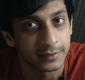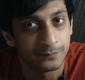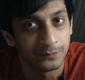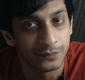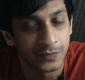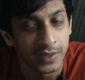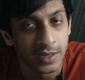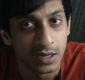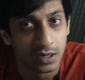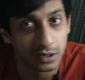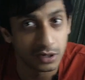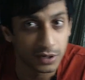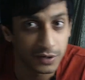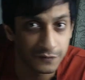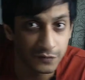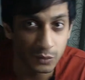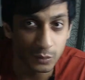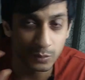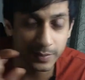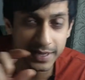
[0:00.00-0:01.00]
Now, if you
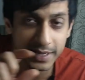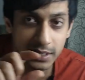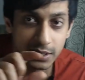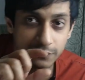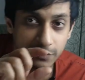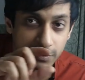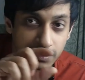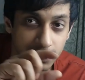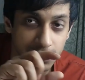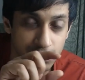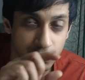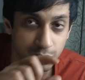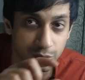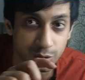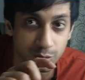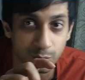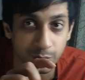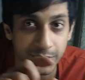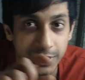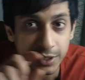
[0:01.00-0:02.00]
make a YouTube
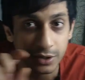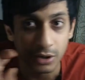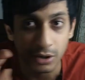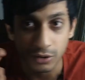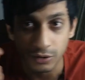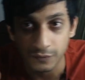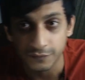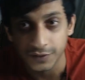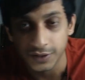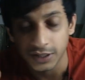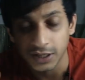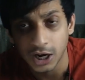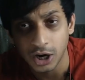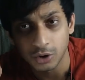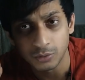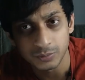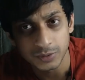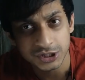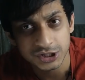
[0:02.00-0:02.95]
video out of it, how much